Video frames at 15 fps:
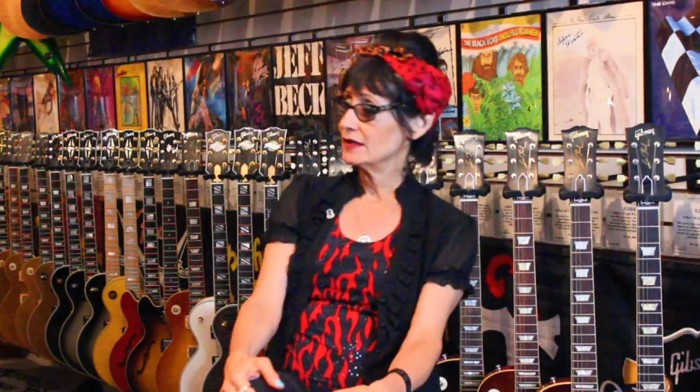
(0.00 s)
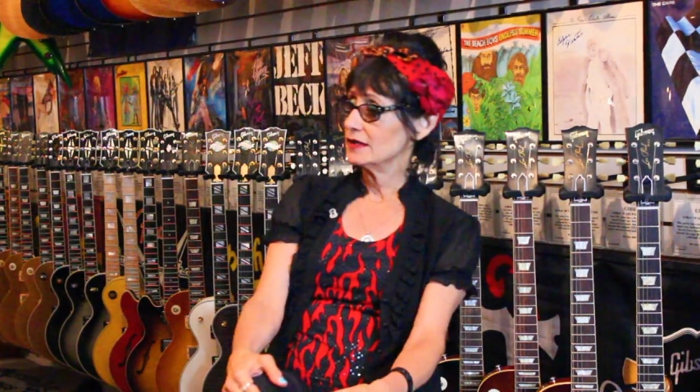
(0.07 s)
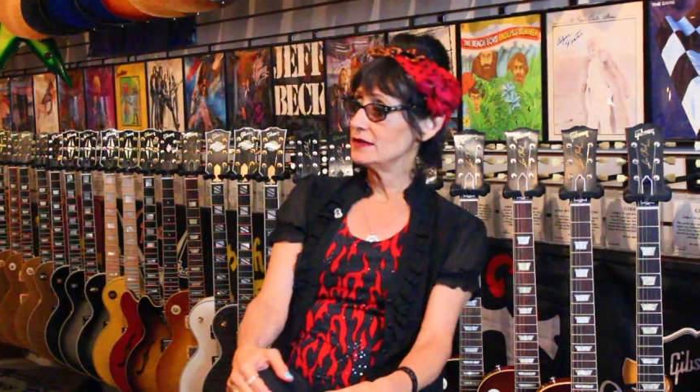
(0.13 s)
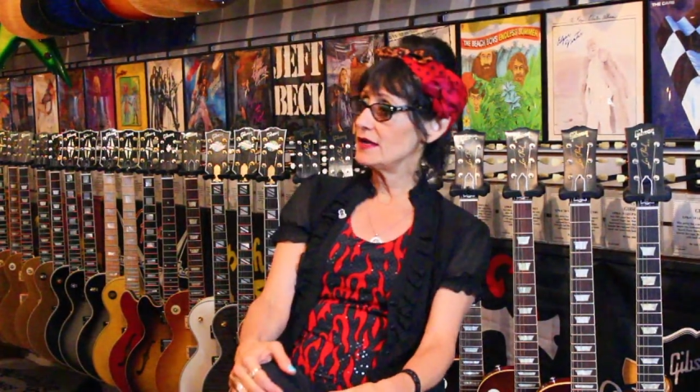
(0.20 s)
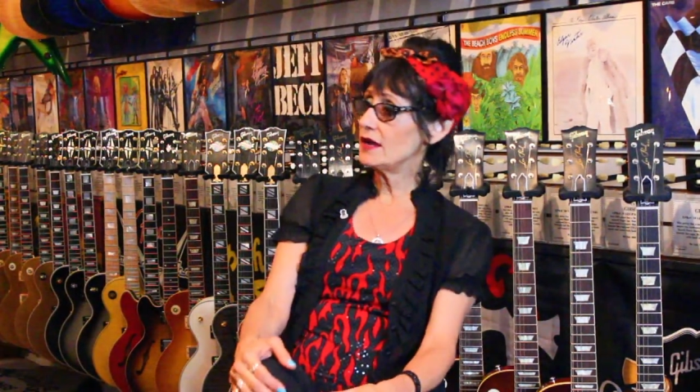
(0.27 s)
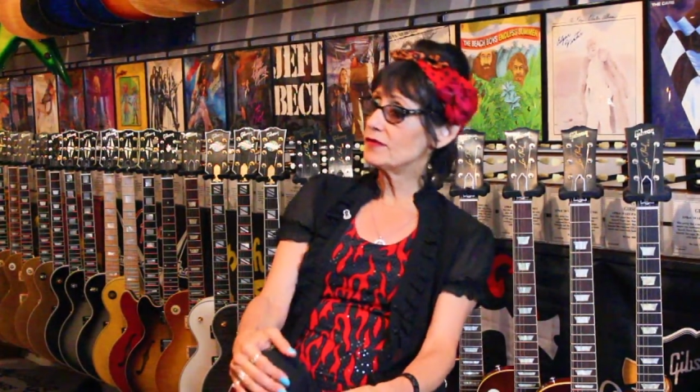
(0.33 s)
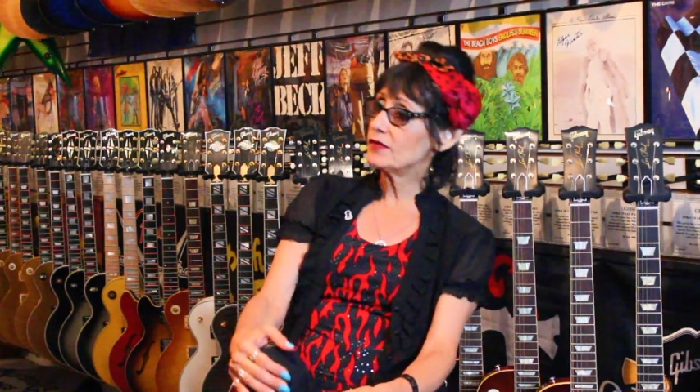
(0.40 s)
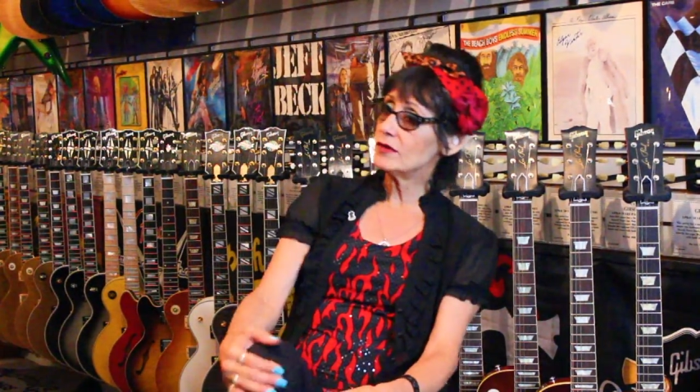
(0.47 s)

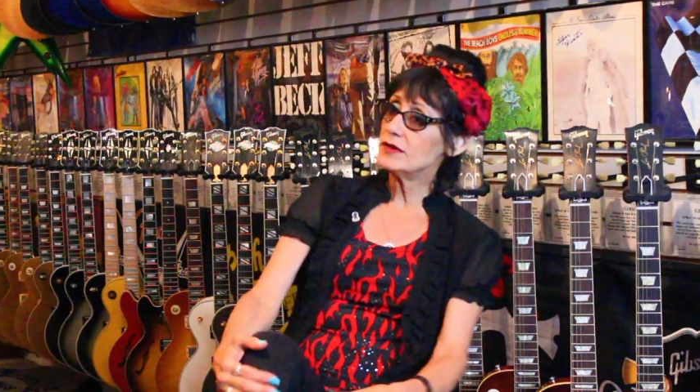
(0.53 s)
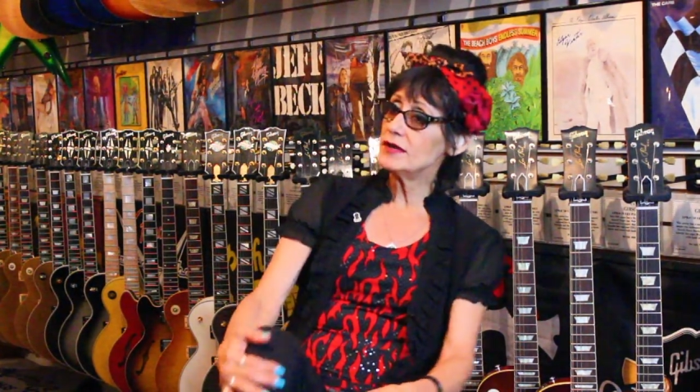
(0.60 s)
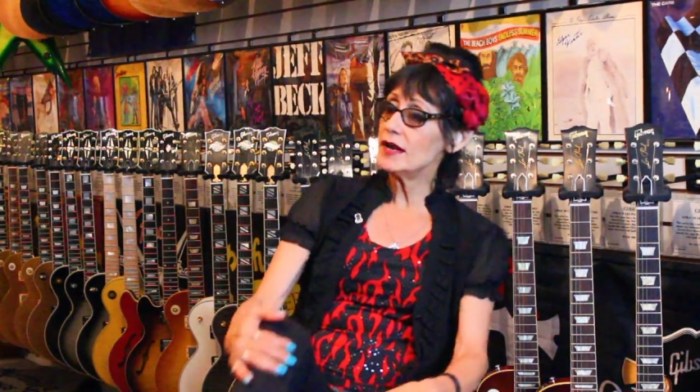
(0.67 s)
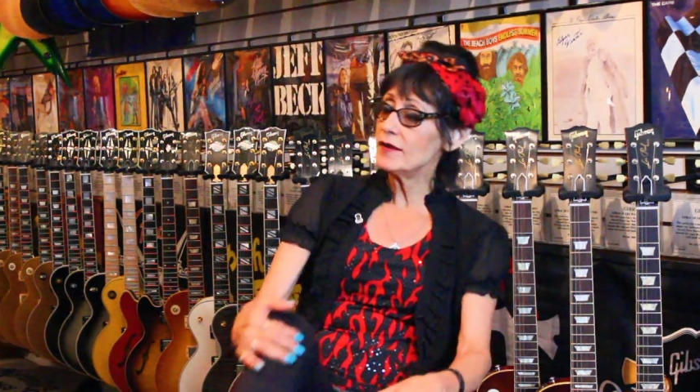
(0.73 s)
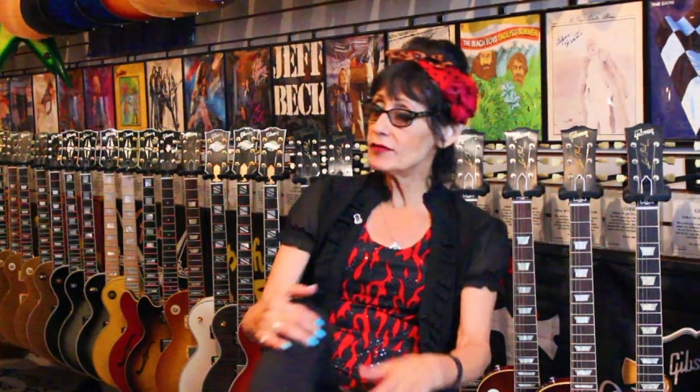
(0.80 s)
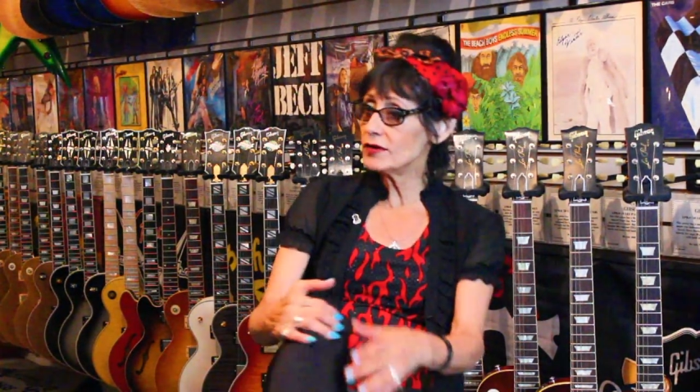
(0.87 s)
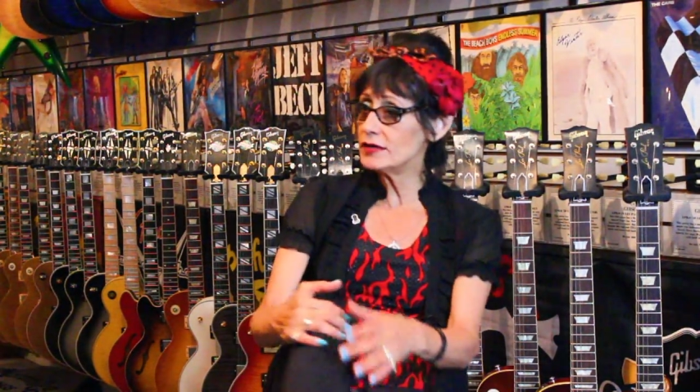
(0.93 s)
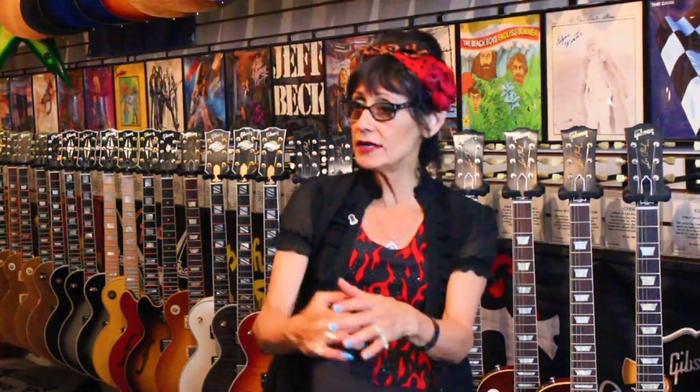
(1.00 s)
Never really?
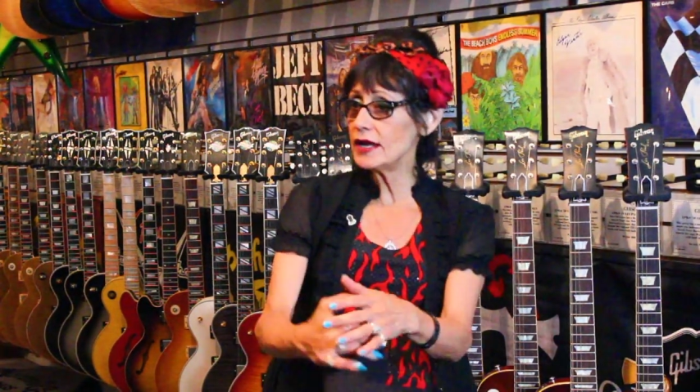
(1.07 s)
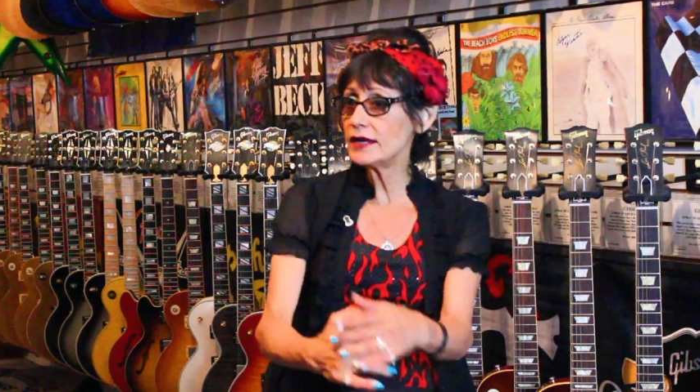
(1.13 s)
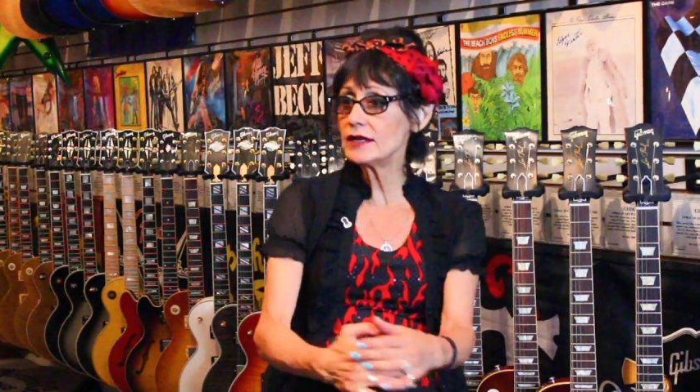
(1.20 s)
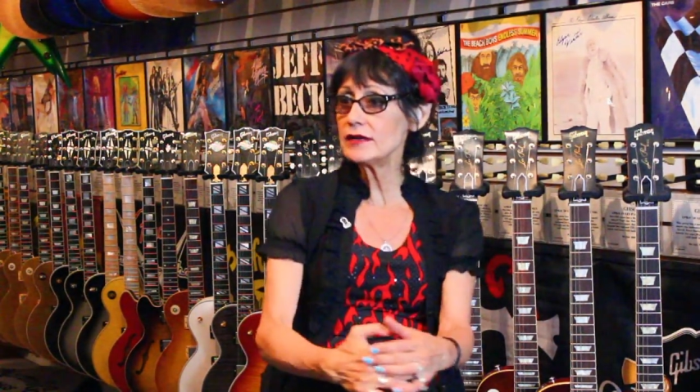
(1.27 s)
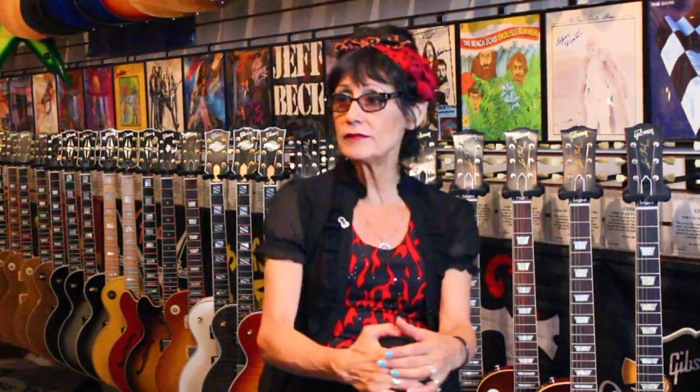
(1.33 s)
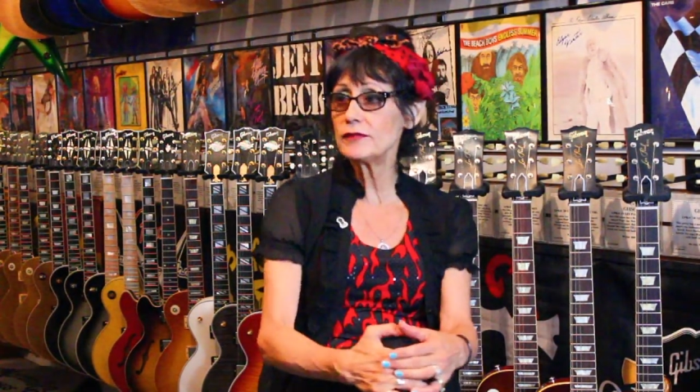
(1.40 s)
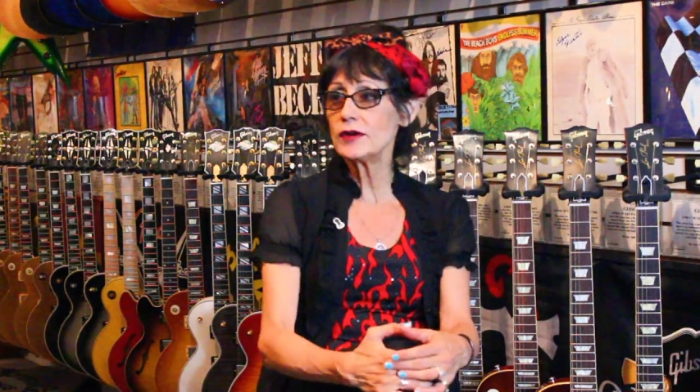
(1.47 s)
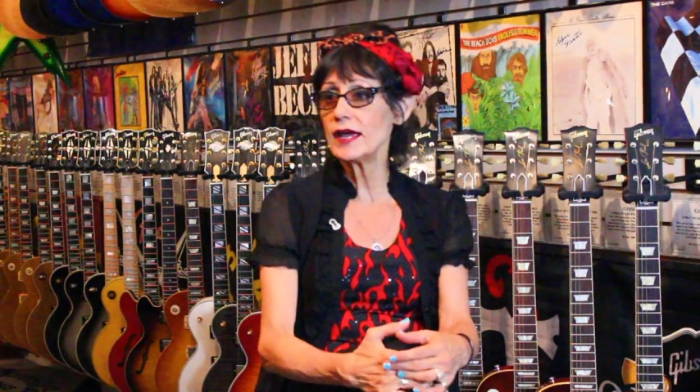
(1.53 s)
Never a
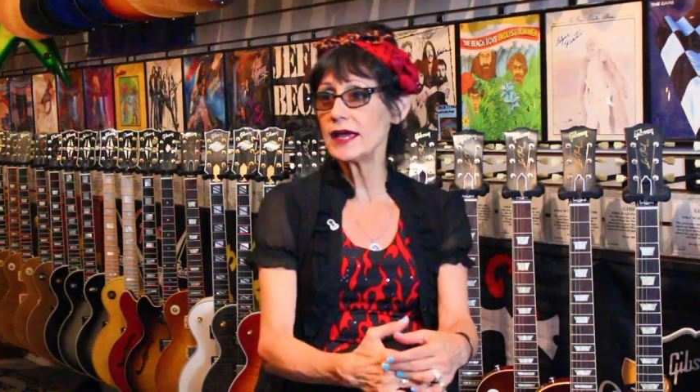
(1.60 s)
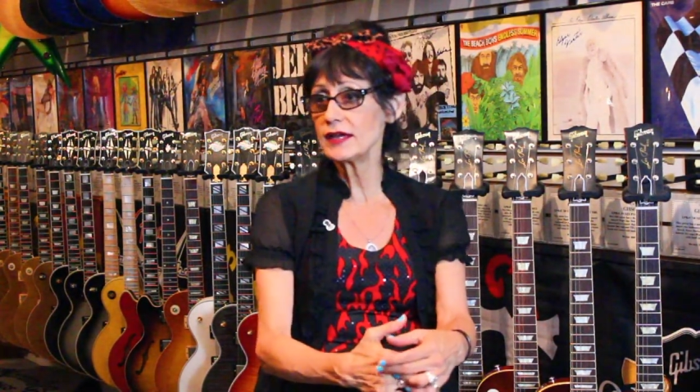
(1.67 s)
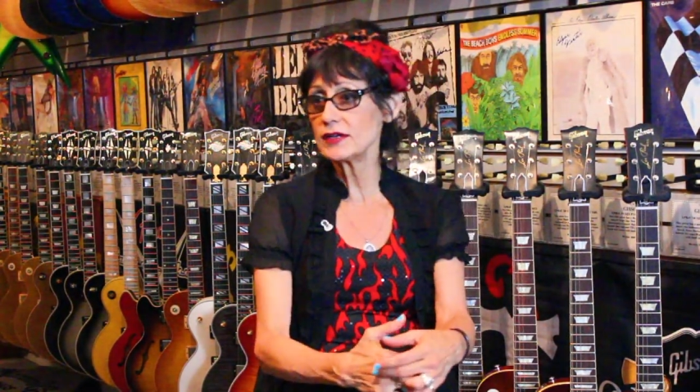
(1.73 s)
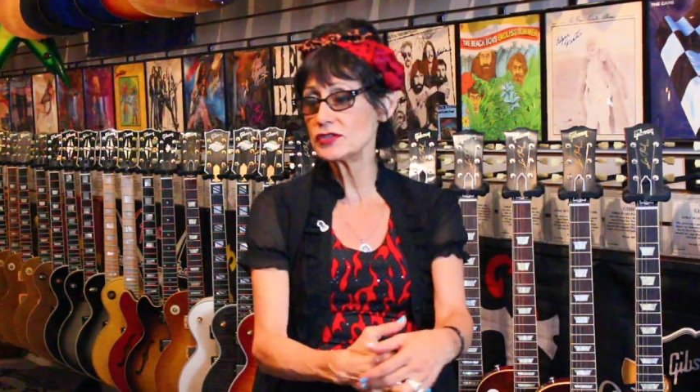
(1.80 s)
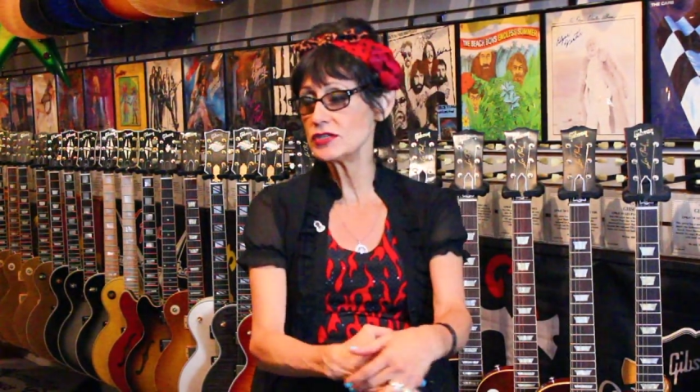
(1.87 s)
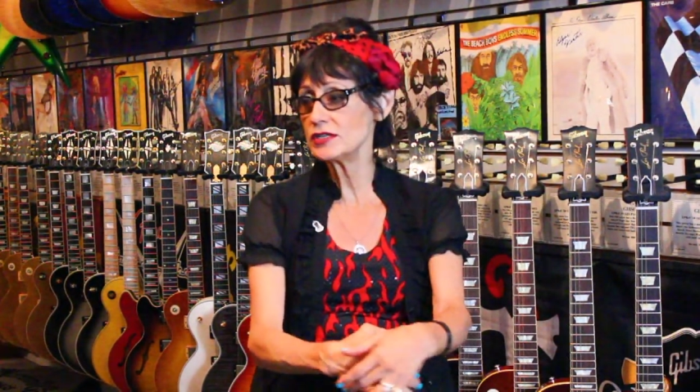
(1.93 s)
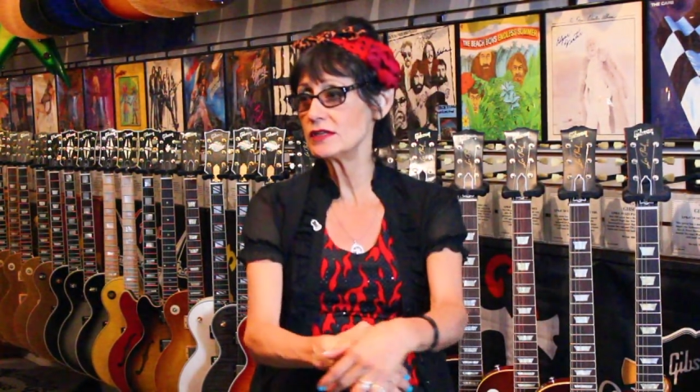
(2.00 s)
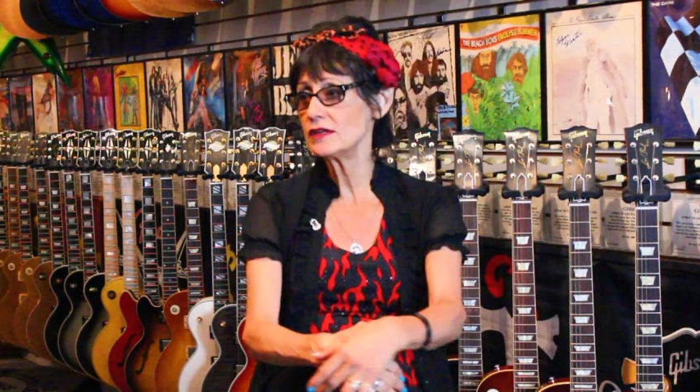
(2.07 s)
negative
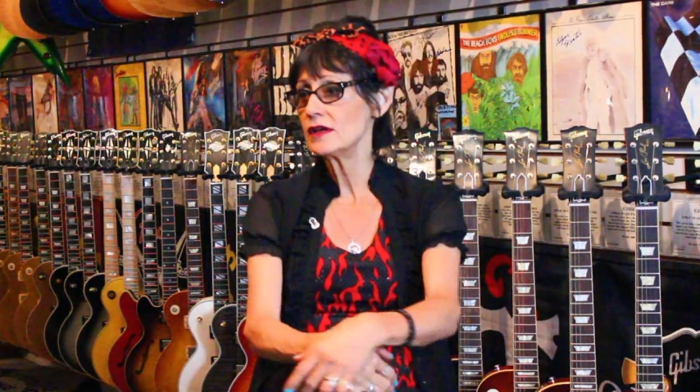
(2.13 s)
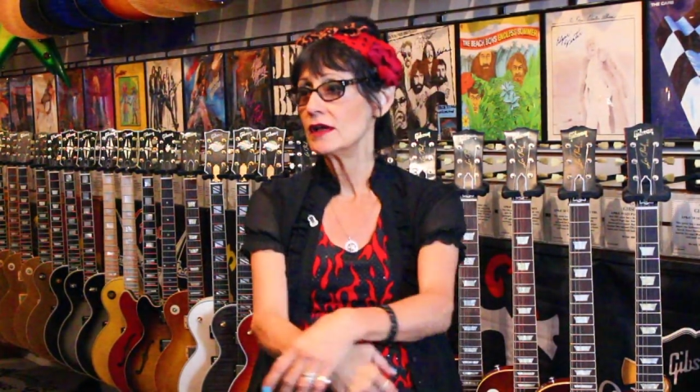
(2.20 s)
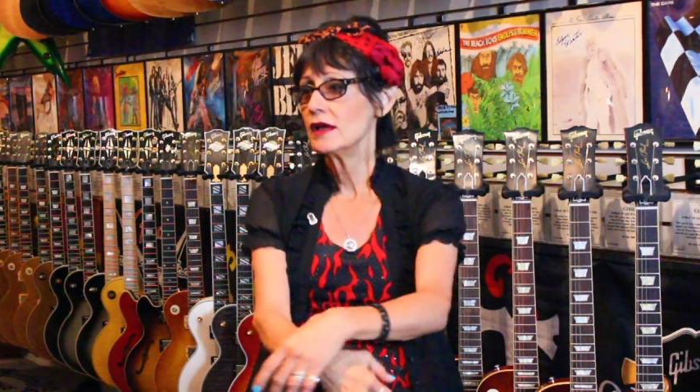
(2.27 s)
reaction.